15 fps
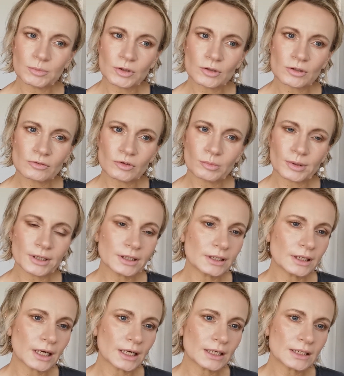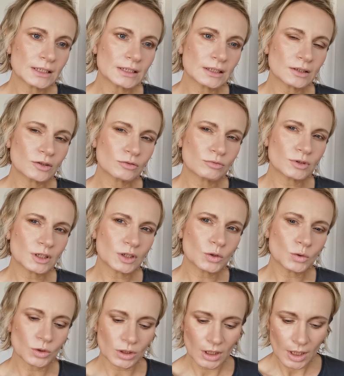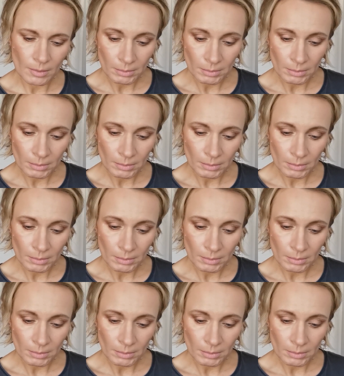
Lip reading: because for my eyes not really good.